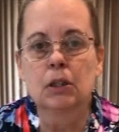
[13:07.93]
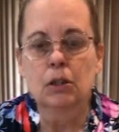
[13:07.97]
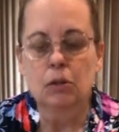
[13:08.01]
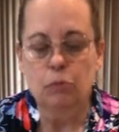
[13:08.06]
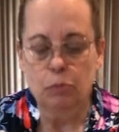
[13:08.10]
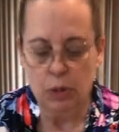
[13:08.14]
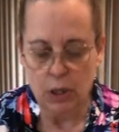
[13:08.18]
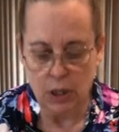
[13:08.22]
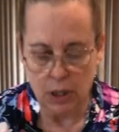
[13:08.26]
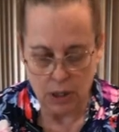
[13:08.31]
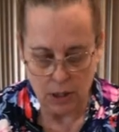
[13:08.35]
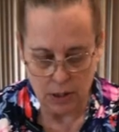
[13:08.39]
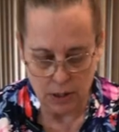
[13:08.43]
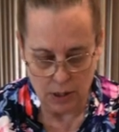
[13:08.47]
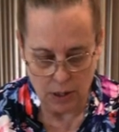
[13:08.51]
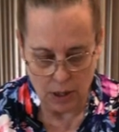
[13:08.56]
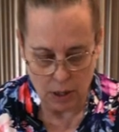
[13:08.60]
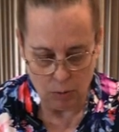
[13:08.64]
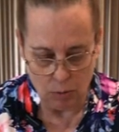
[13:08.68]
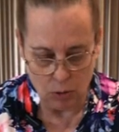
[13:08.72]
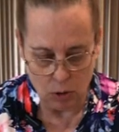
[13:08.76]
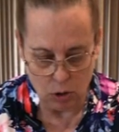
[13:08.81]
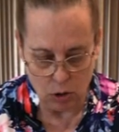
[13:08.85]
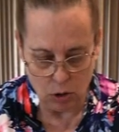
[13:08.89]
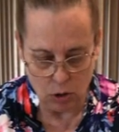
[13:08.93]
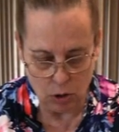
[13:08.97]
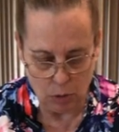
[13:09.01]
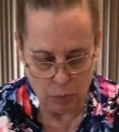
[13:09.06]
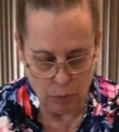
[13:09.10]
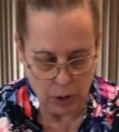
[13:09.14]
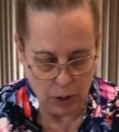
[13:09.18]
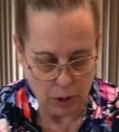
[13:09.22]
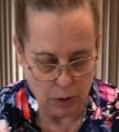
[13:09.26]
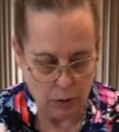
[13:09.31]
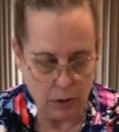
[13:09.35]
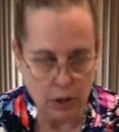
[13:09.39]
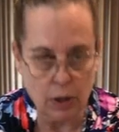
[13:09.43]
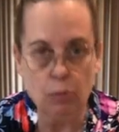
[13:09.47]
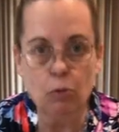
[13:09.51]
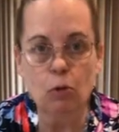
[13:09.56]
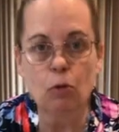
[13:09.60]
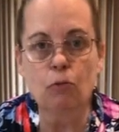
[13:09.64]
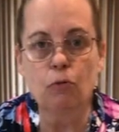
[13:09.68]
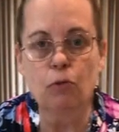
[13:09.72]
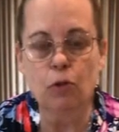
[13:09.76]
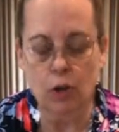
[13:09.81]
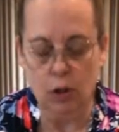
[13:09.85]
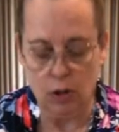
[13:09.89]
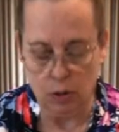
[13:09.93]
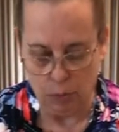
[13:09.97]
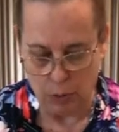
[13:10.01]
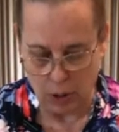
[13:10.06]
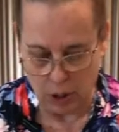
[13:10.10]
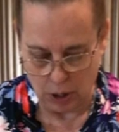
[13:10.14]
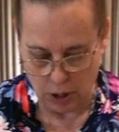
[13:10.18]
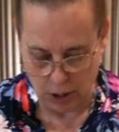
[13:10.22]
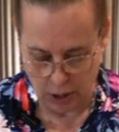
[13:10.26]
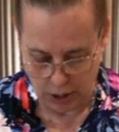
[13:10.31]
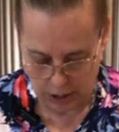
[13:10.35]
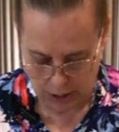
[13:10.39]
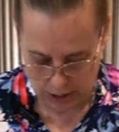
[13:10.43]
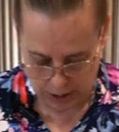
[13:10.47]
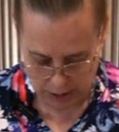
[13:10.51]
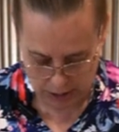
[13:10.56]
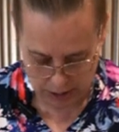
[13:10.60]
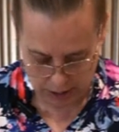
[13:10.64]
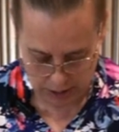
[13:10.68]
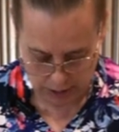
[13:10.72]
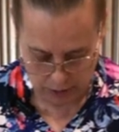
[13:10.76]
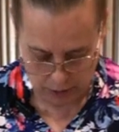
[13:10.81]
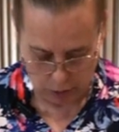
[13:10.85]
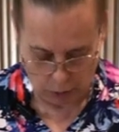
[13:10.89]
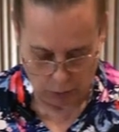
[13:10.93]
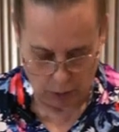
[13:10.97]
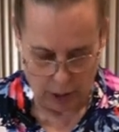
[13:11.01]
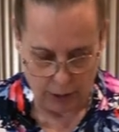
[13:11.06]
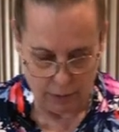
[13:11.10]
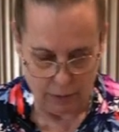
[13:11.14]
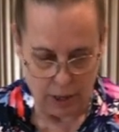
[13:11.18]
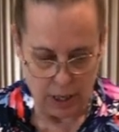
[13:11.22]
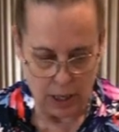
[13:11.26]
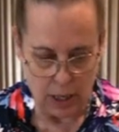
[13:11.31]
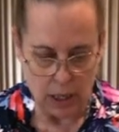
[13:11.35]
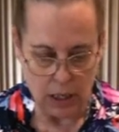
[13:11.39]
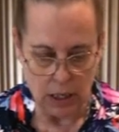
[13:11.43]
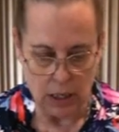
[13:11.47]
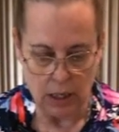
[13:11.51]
because they will cook better, they won't fall apart in the gravy.